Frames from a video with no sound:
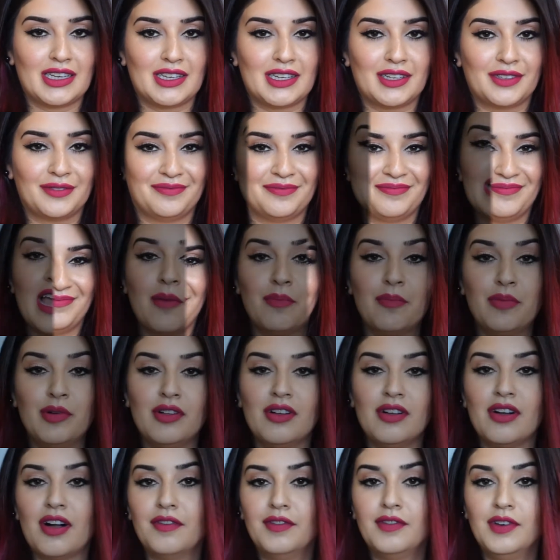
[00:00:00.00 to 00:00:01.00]
An example
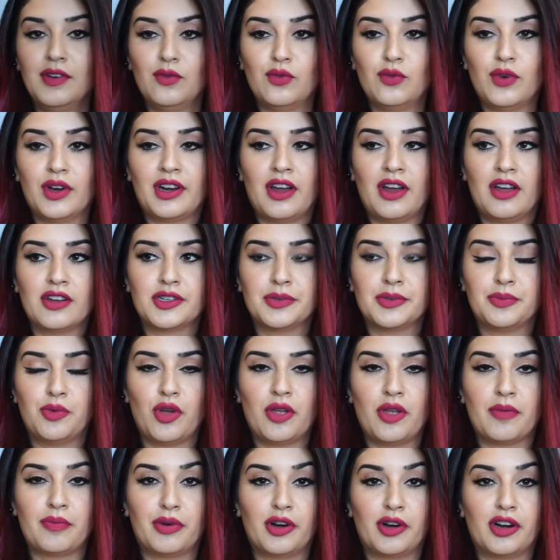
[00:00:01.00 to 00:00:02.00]
of a 100
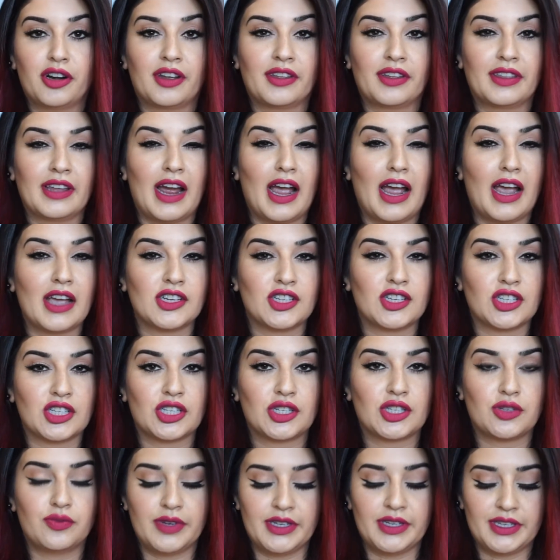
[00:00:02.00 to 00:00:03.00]
point perk that I
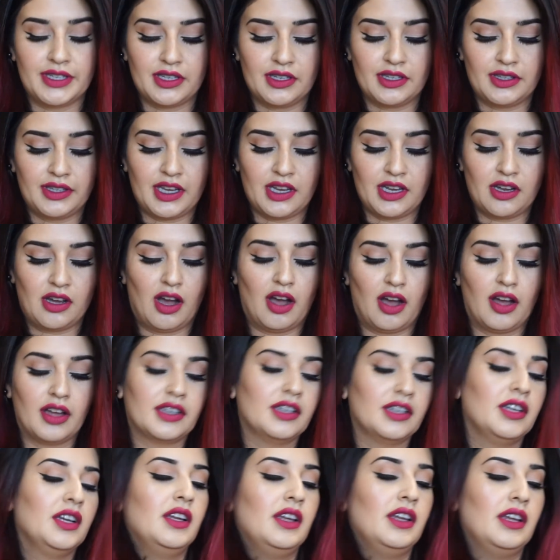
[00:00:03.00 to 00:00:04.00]
just recently
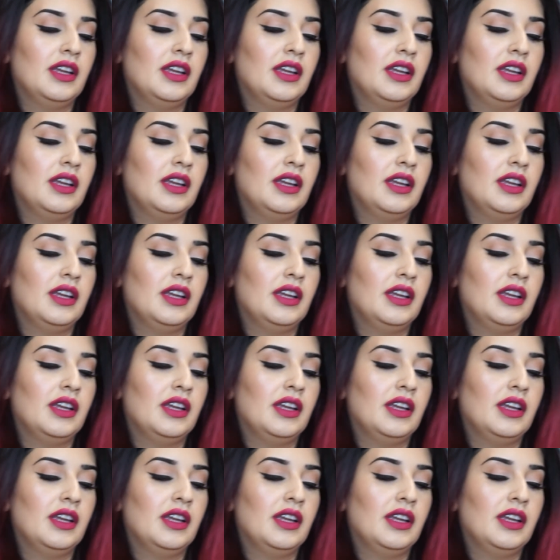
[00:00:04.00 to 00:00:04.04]
got